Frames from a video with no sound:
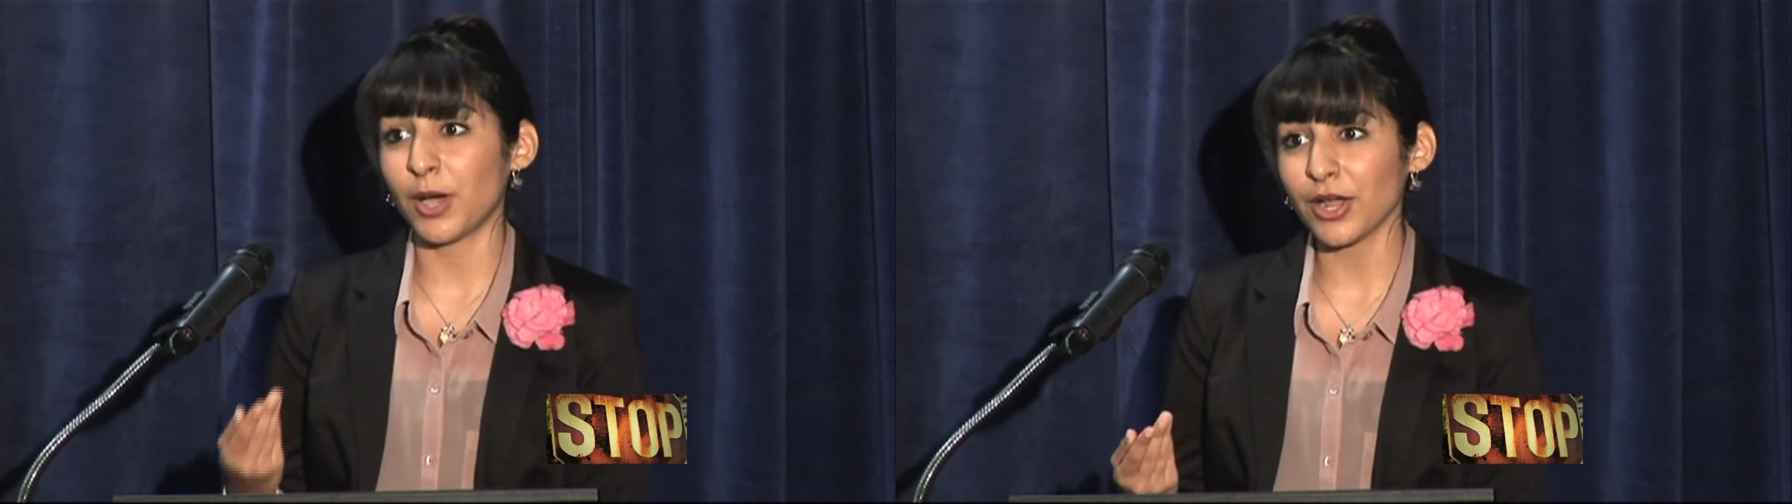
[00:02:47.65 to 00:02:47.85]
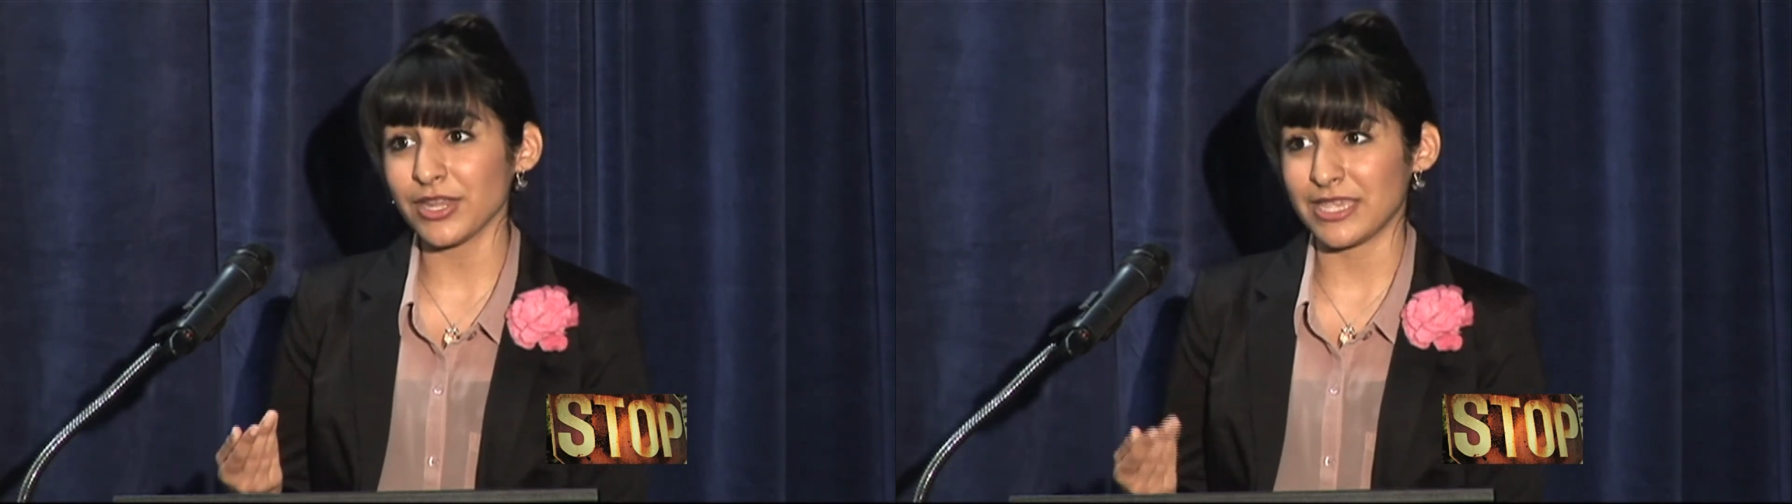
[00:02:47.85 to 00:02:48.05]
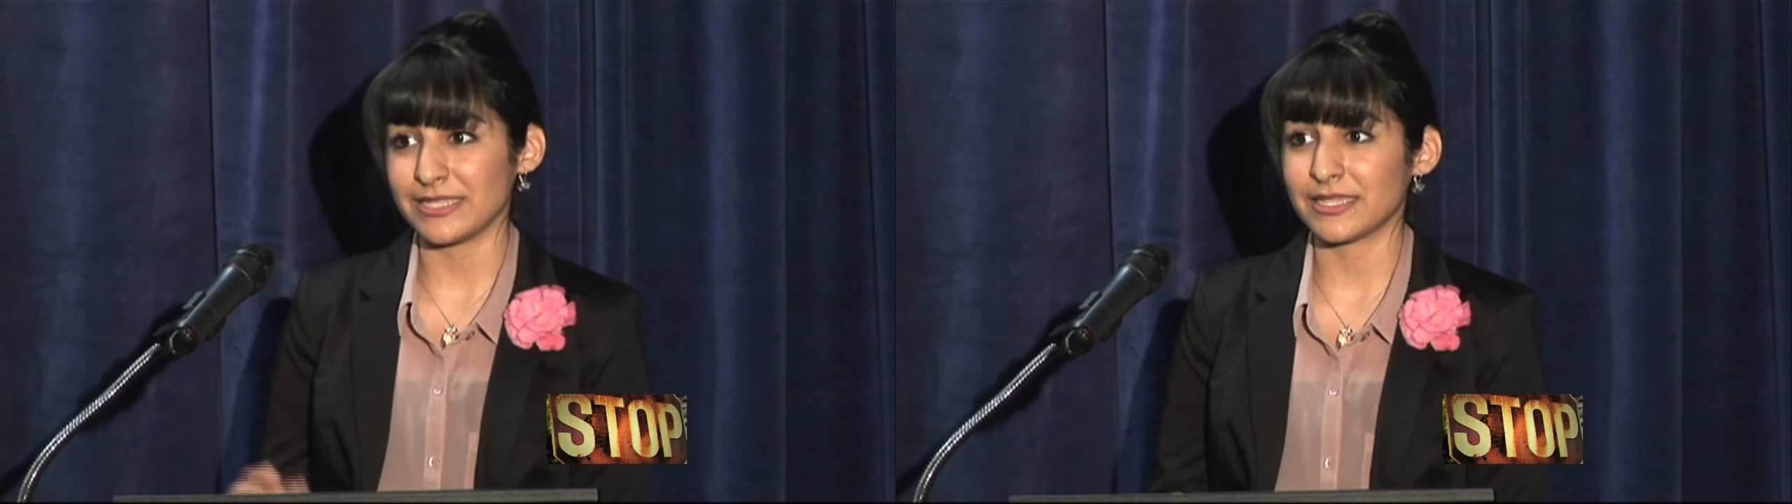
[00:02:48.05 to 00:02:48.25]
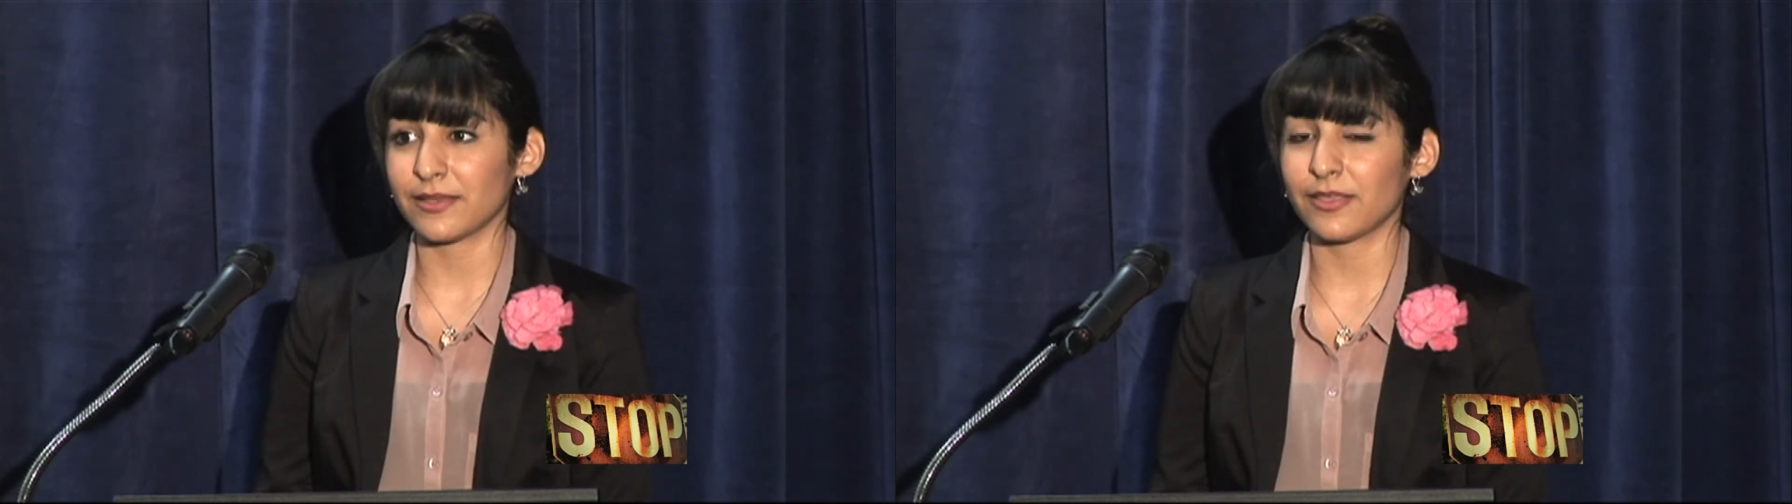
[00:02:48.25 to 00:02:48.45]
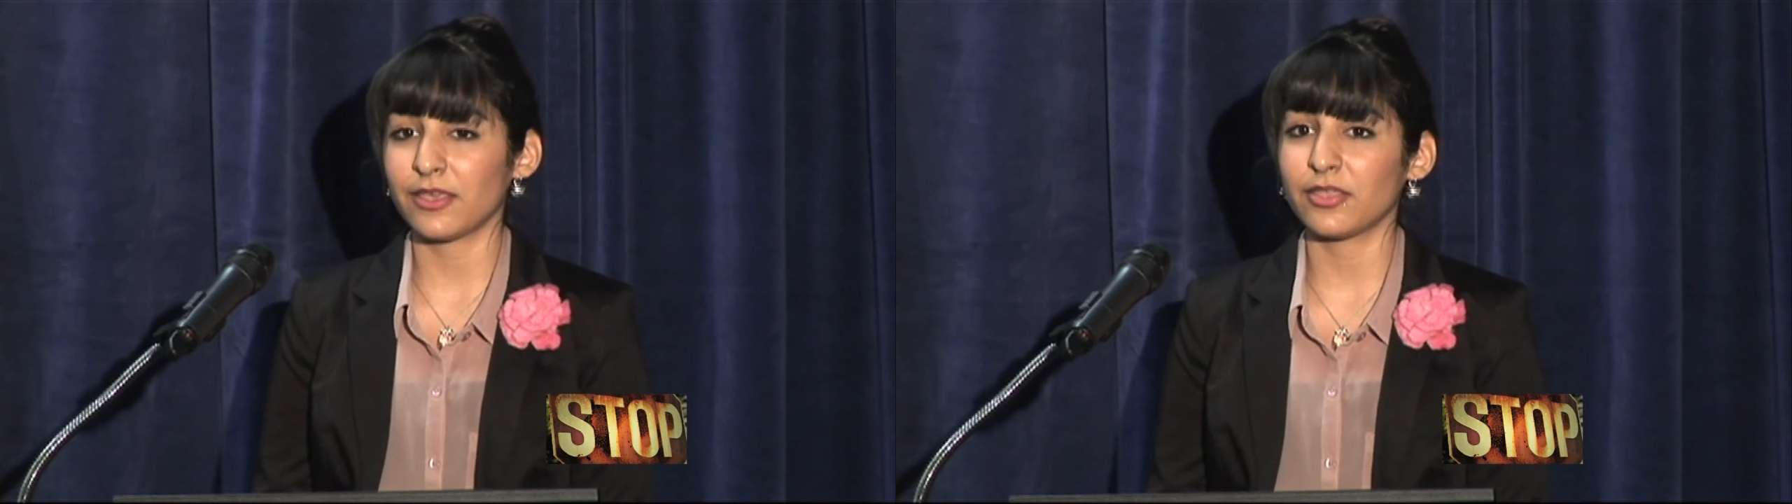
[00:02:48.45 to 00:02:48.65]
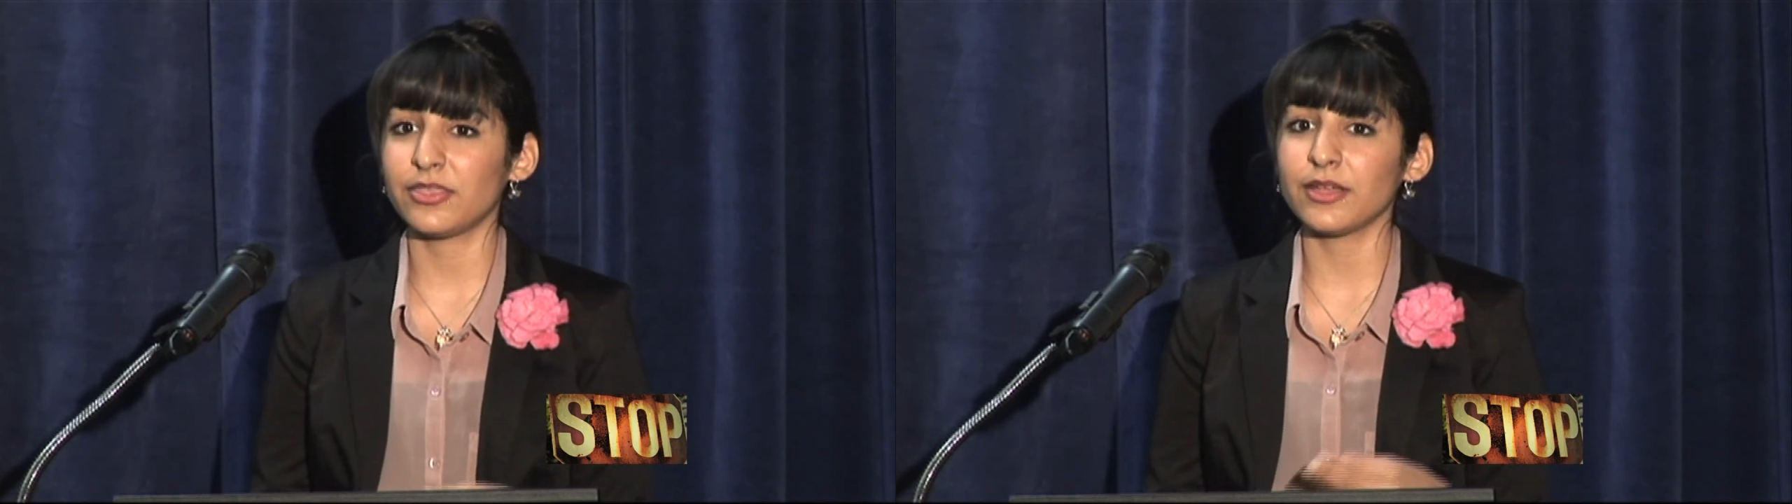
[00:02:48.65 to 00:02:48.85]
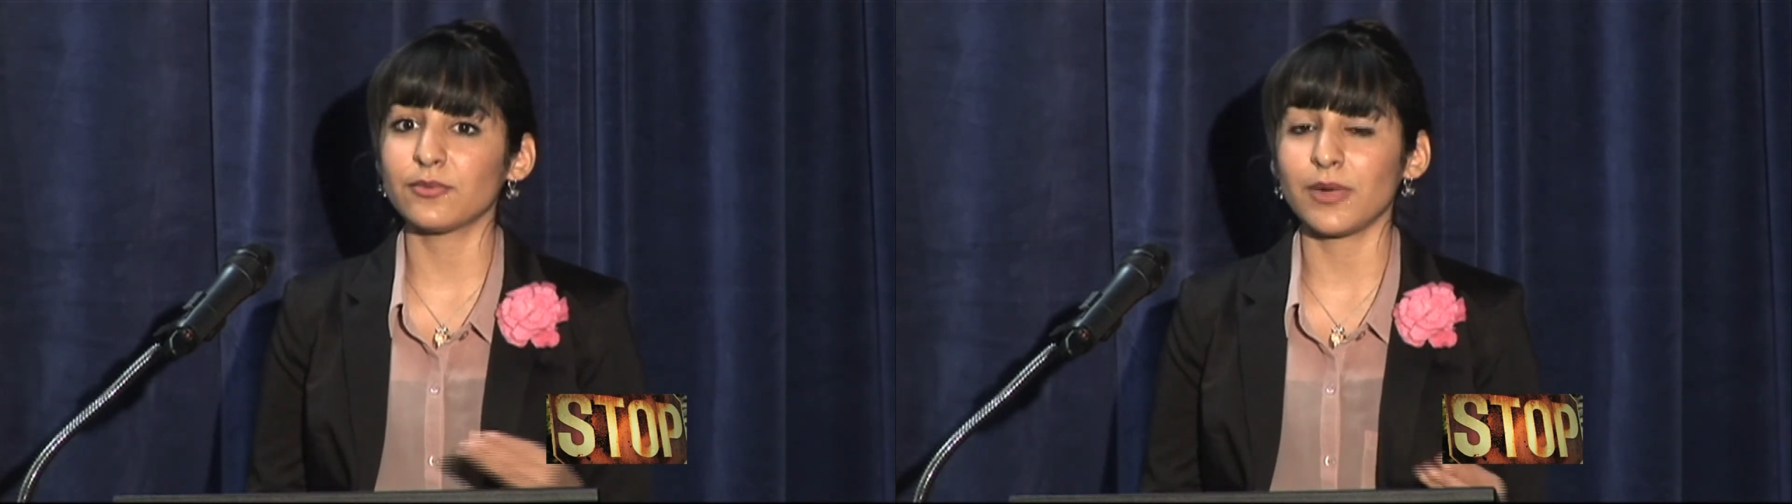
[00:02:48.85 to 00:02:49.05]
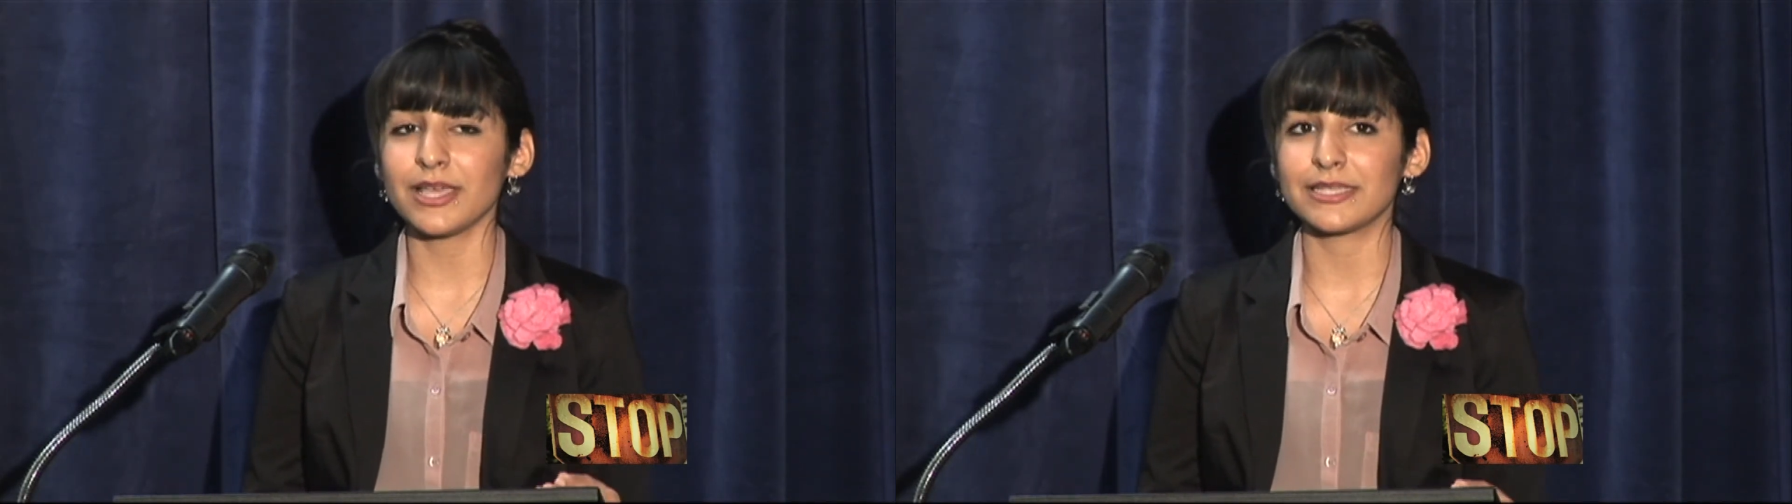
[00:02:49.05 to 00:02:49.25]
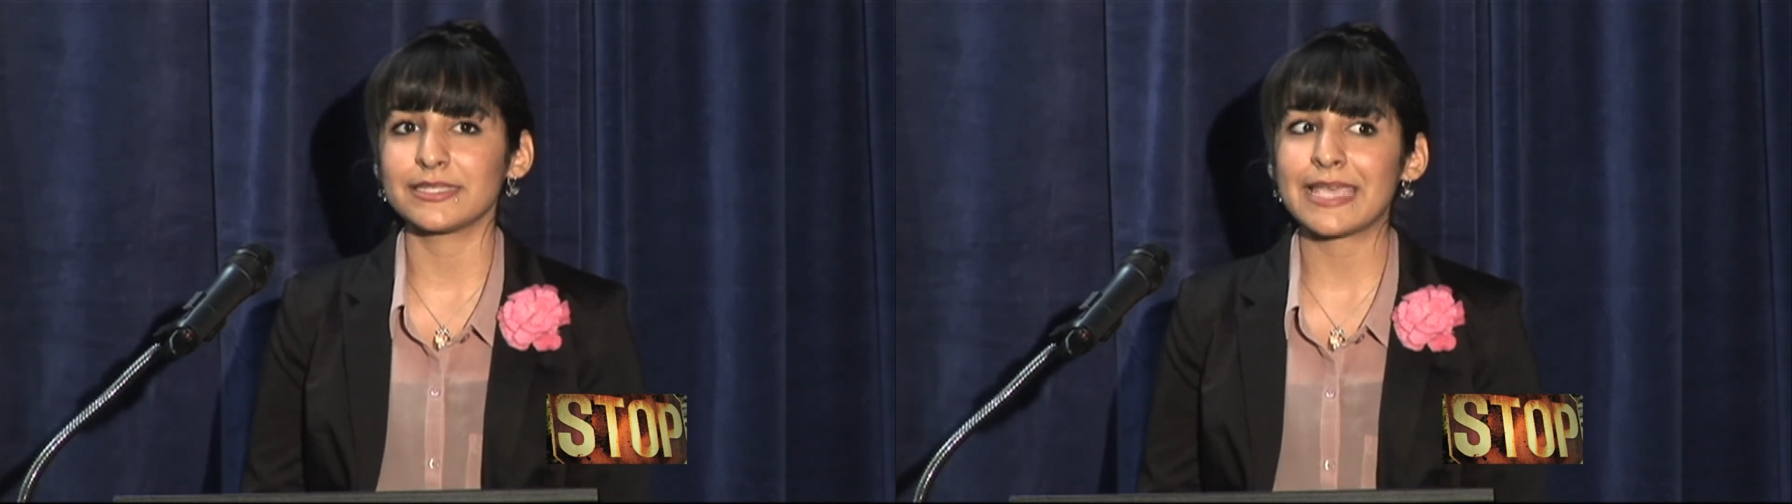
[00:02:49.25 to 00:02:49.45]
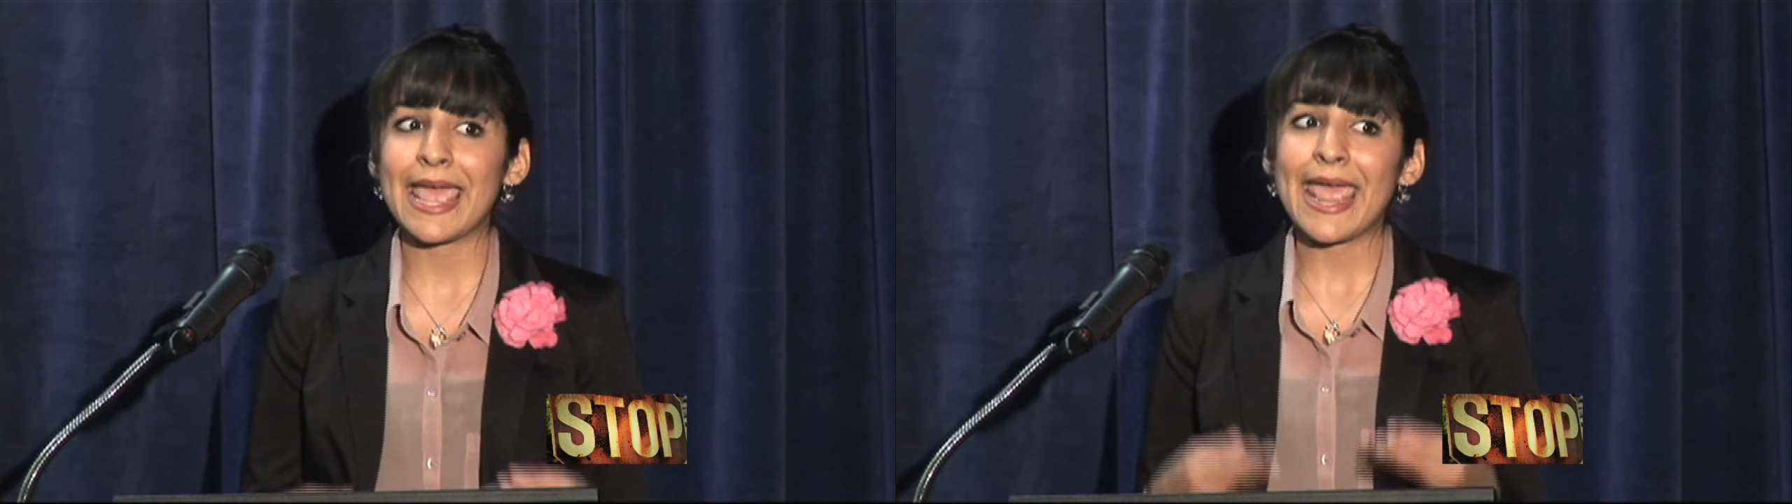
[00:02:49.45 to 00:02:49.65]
parties, there was,